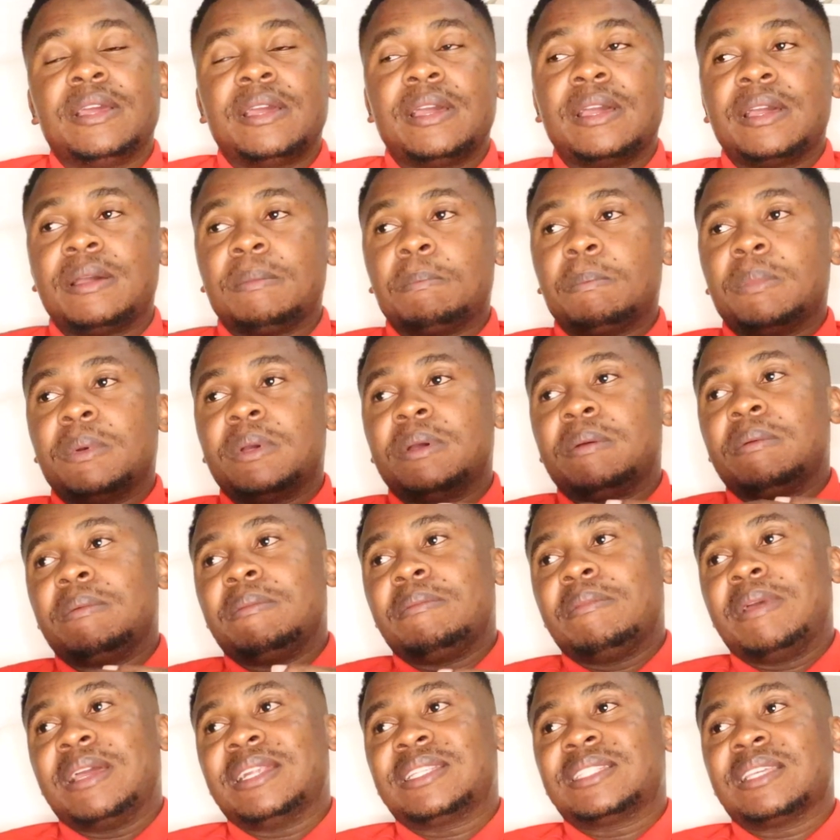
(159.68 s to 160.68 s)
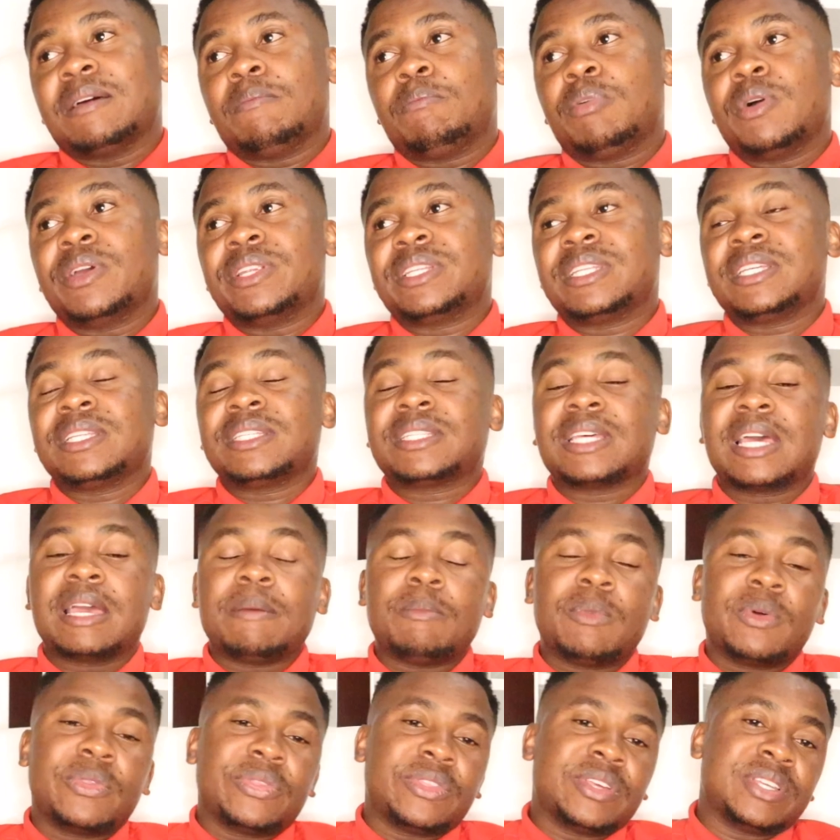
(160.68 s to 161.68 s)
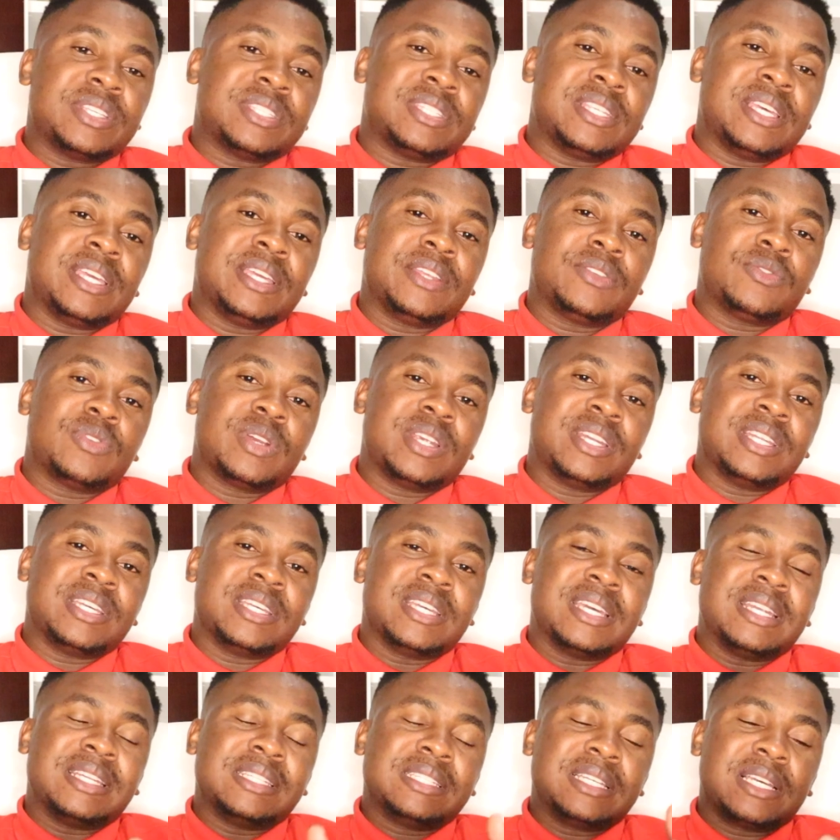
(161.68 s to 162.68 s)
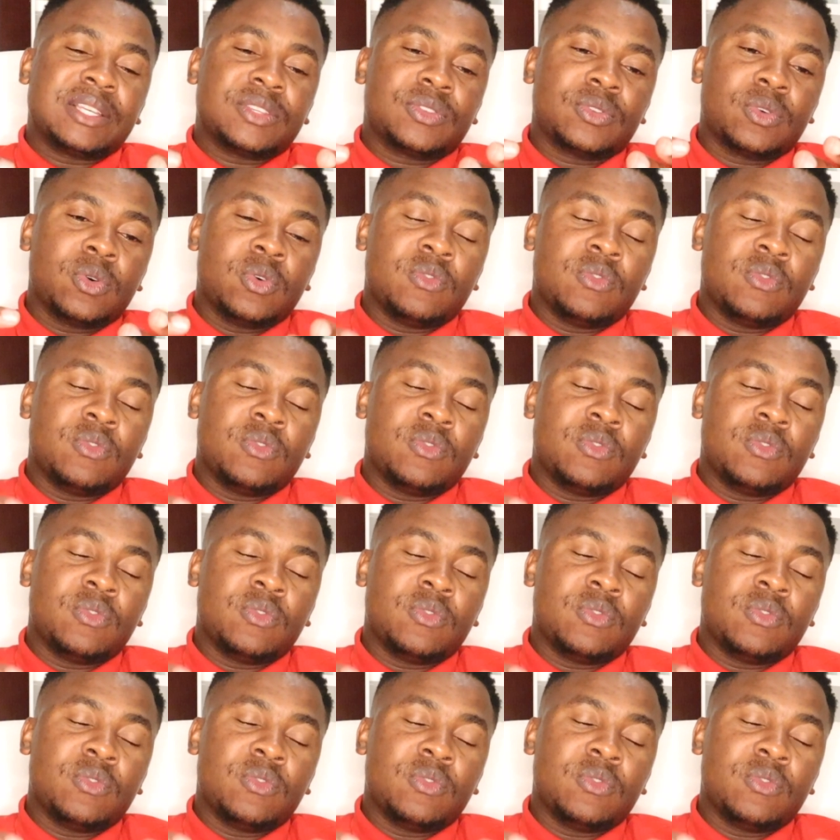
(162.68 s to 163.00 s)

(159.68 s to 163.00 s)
at some point in time on Thursday trading at just